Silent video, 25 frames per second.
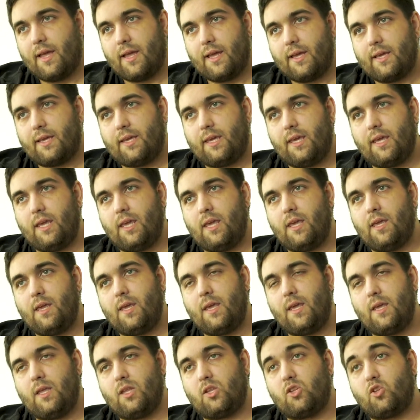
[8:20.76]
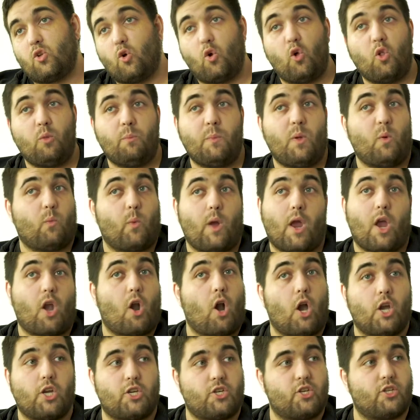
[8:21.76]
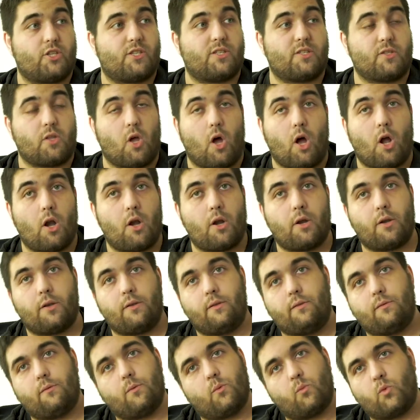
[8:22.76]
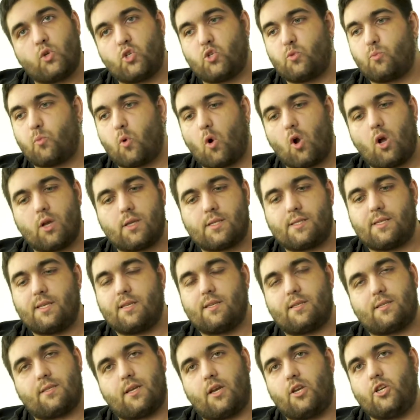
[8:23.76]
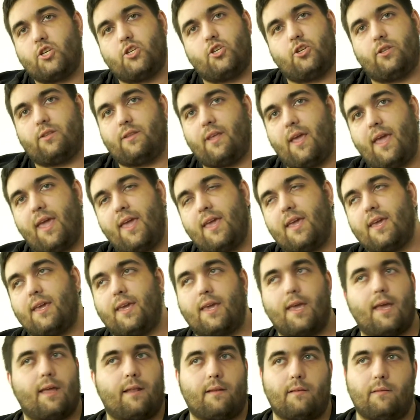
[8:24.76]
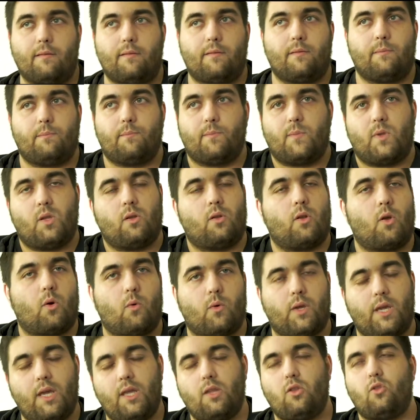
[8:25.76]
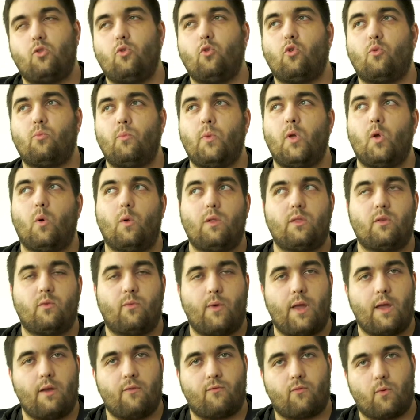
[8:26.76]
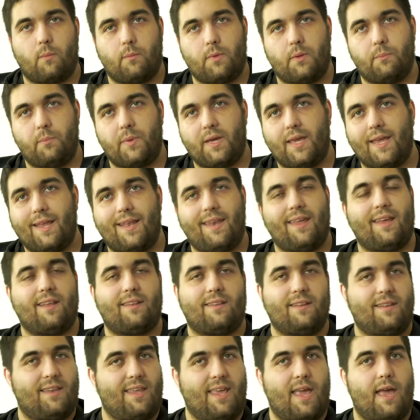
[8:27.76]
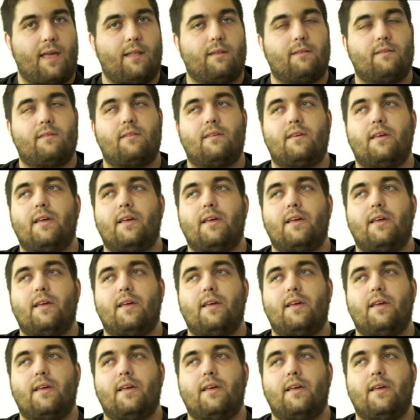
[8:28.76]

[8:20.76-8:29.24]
He told me where I should start, which process I should take, and he took me all the way from the beginning to the end.